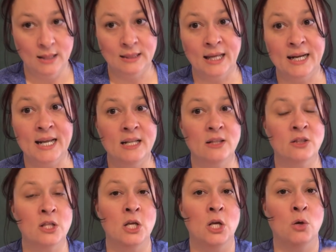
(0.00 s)

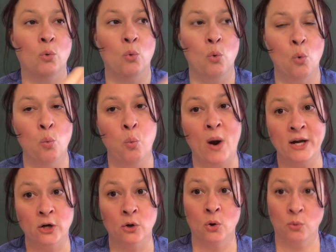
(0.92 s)
letting the
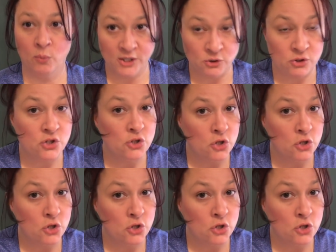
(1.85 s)
waiter or waitress